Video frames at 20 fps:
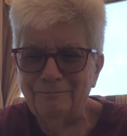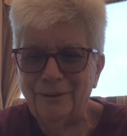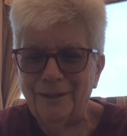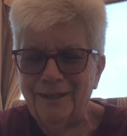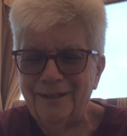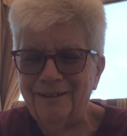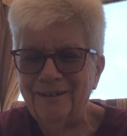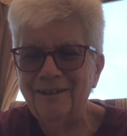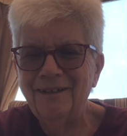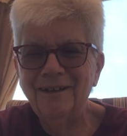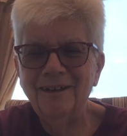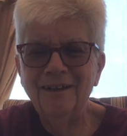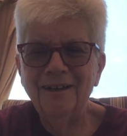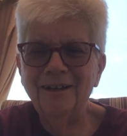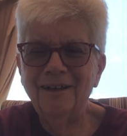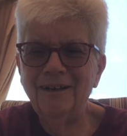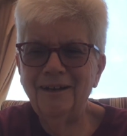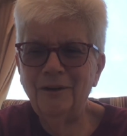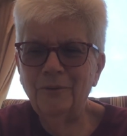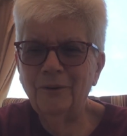but
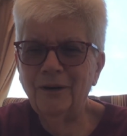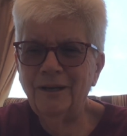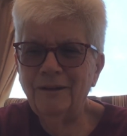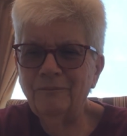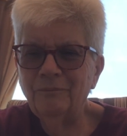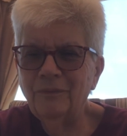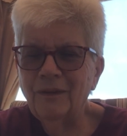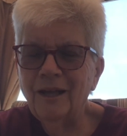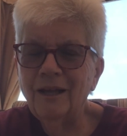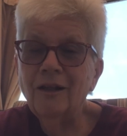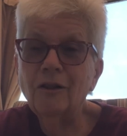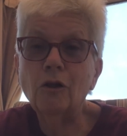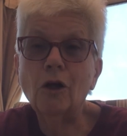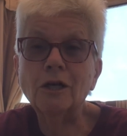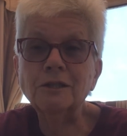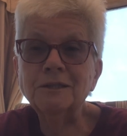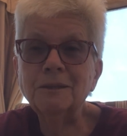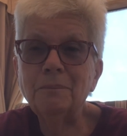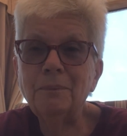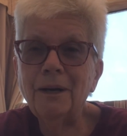anyway,
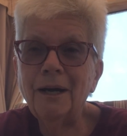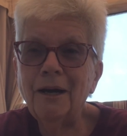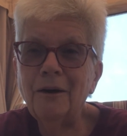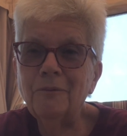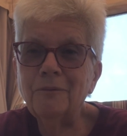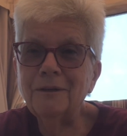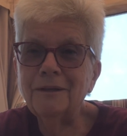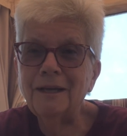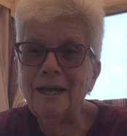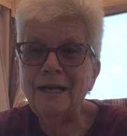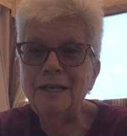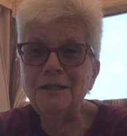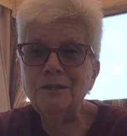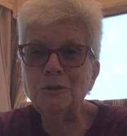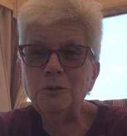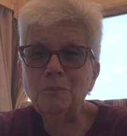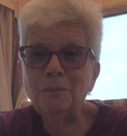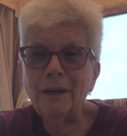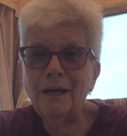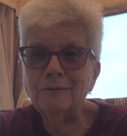lost a pound,
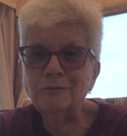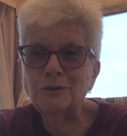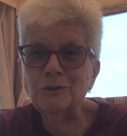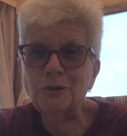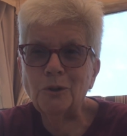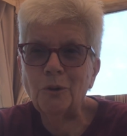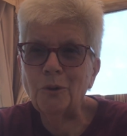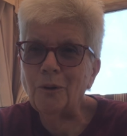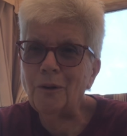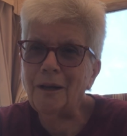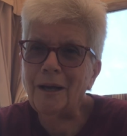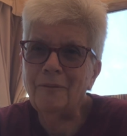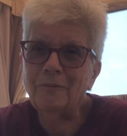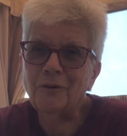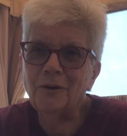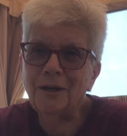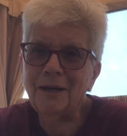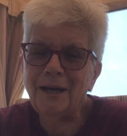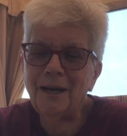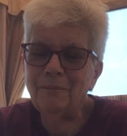82 pounds total. I'm
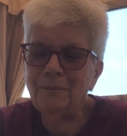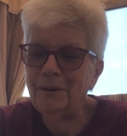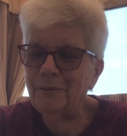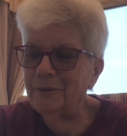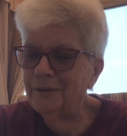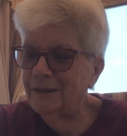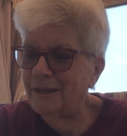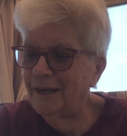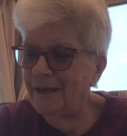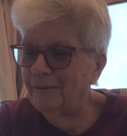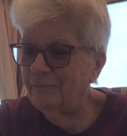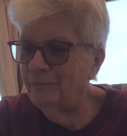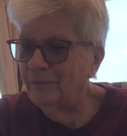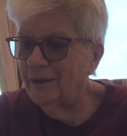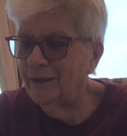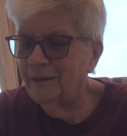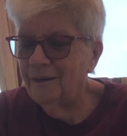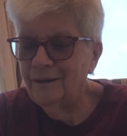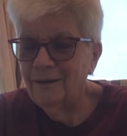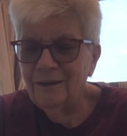really happy with that.
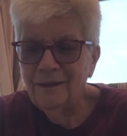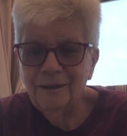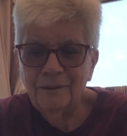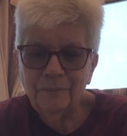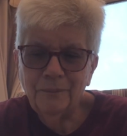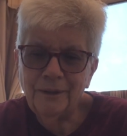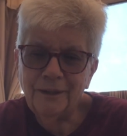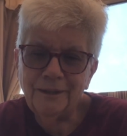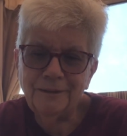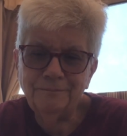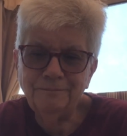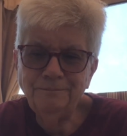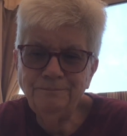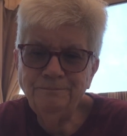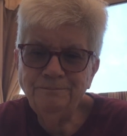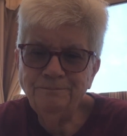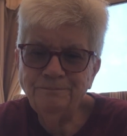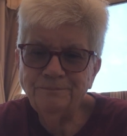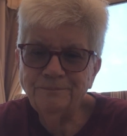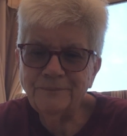But
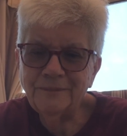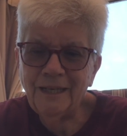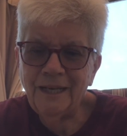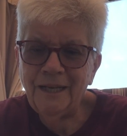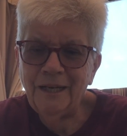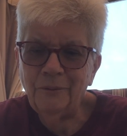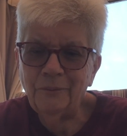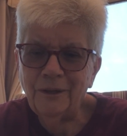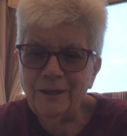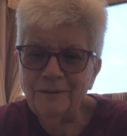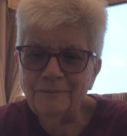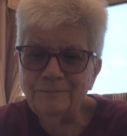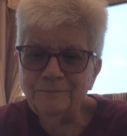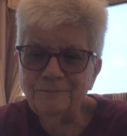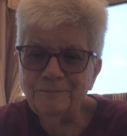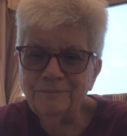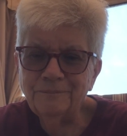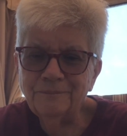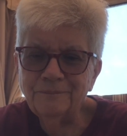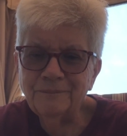anyway,
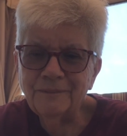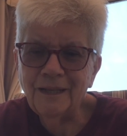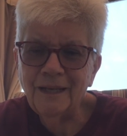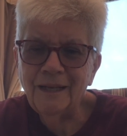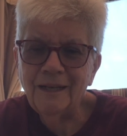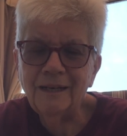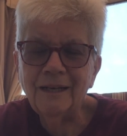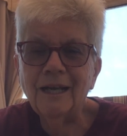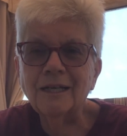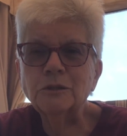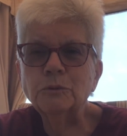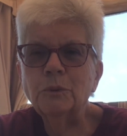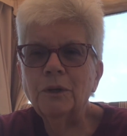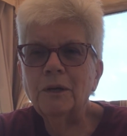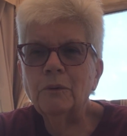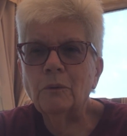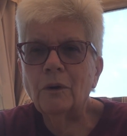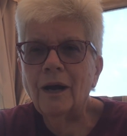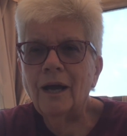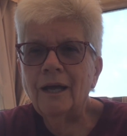next week
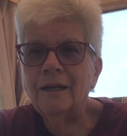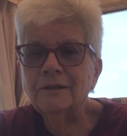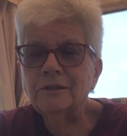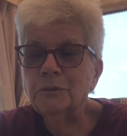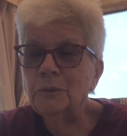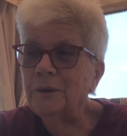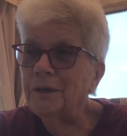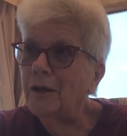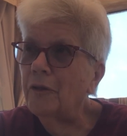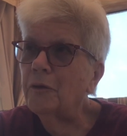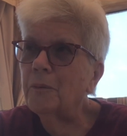we're on to another